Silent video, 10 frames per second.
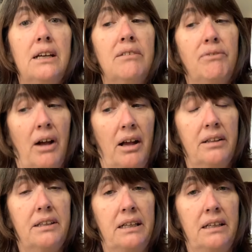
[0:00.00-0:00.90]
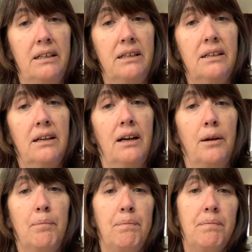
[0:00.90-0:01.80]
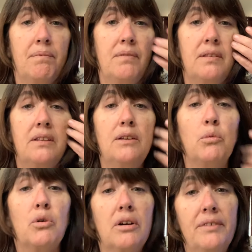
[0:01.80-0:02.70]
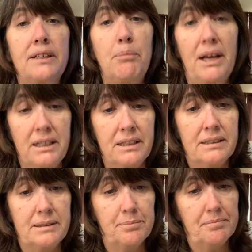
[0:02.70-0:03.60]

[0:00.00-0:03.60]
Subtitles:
fought the War of Independence.